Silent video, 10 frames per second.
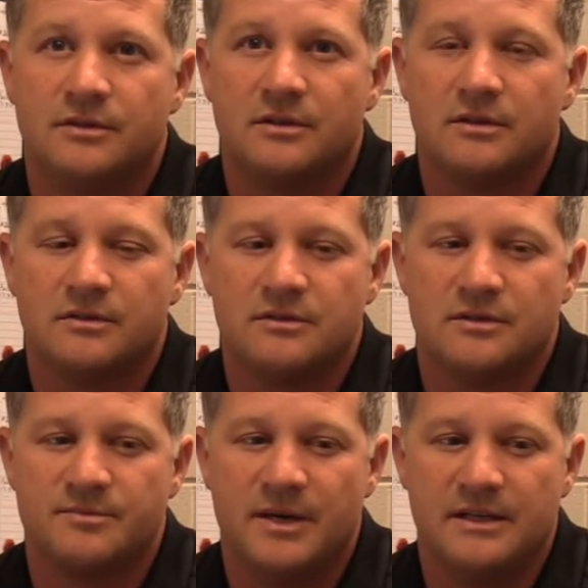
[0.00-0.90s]
Uh,
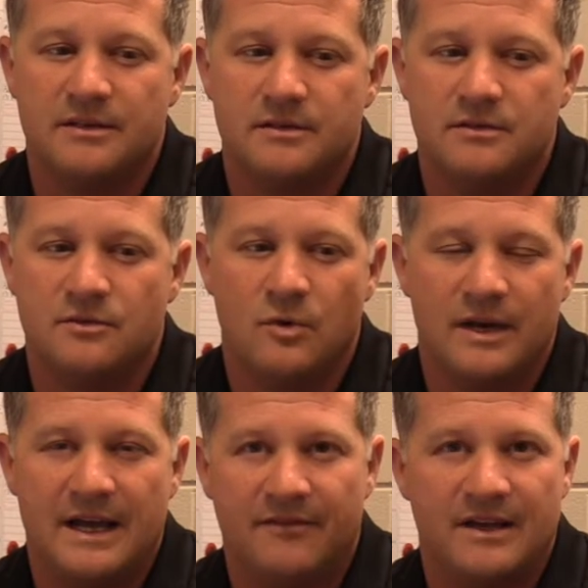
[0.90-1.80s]
just made you
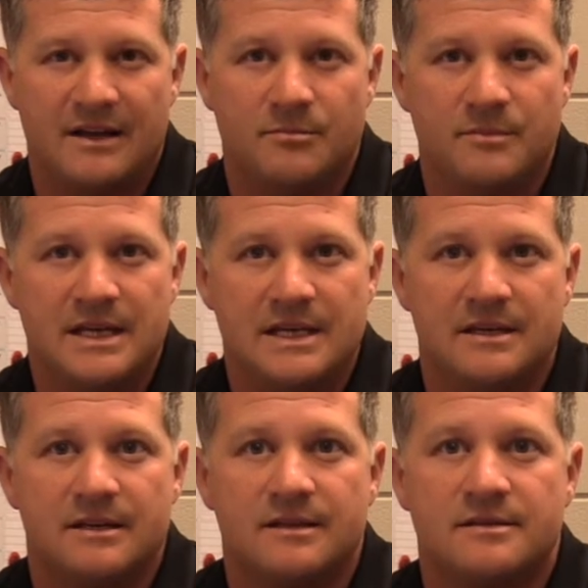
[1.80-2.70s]
wouldn't have that
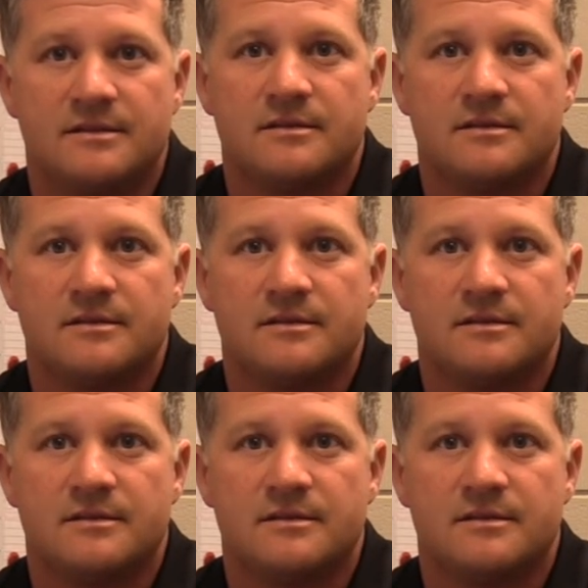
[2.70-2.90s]
immediate